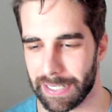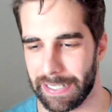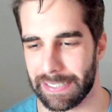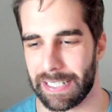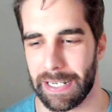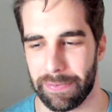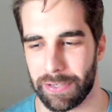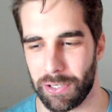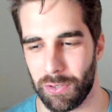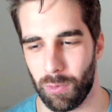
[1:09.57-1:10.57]
is, if
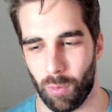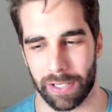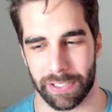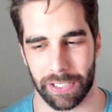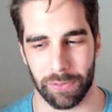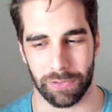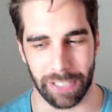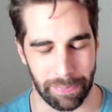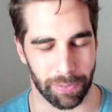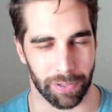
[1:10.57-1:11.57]
you want to go
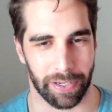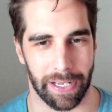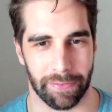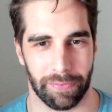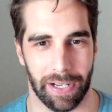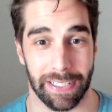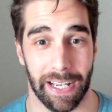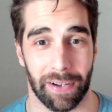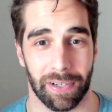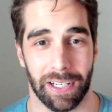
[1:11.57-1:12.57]
deeper and find
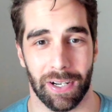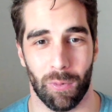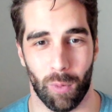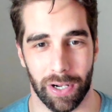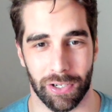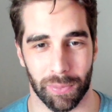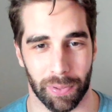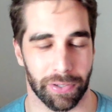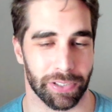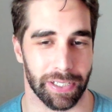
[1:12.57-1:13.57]
out what your
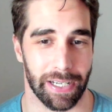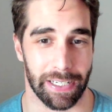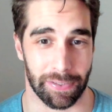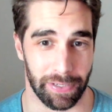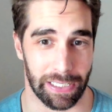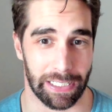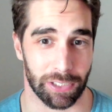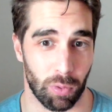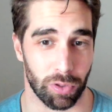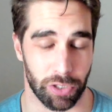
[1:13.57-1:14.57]
person is feeling
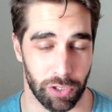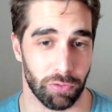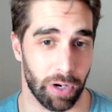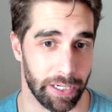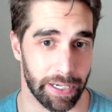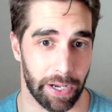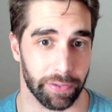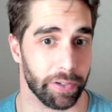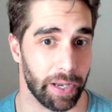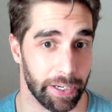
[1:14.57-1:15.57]
towards you right now,
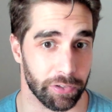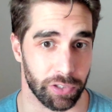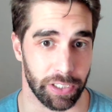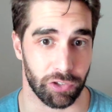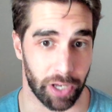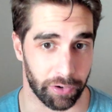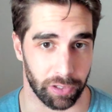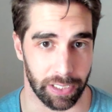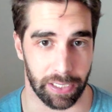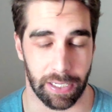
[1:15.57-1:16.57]
their energy
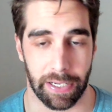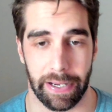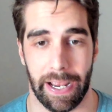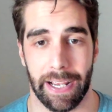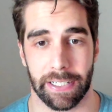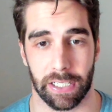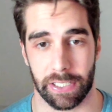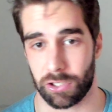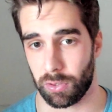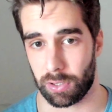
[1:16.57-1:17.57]
generally, and
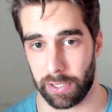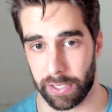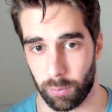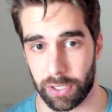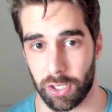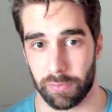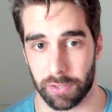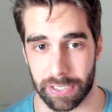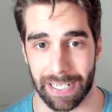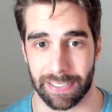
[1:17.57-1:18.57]
additional clarity on what the
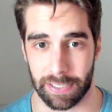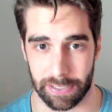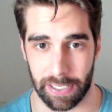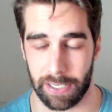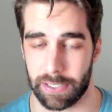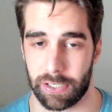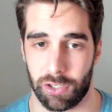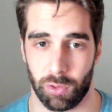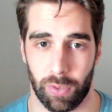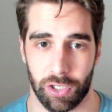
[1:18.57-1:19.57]
universe has to say in the
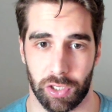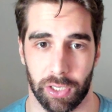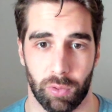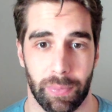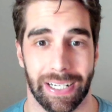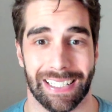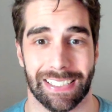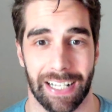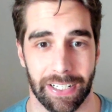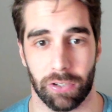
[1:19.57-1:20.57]
situation, there will be an
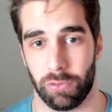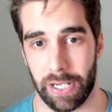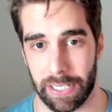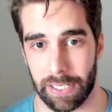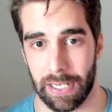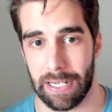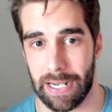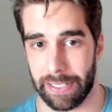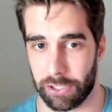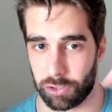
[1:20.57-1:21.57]
extended reading
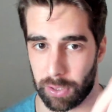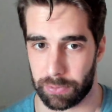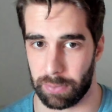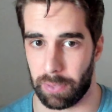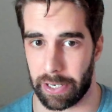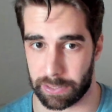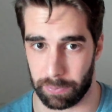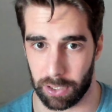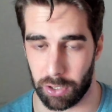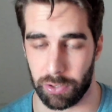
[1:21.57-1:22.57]
in the description box
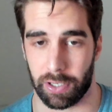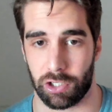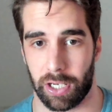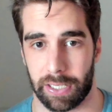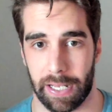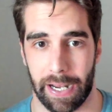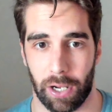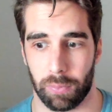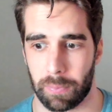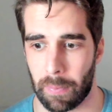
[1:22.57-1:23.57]
below. You can check that
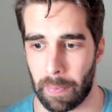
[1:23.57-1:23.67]
out.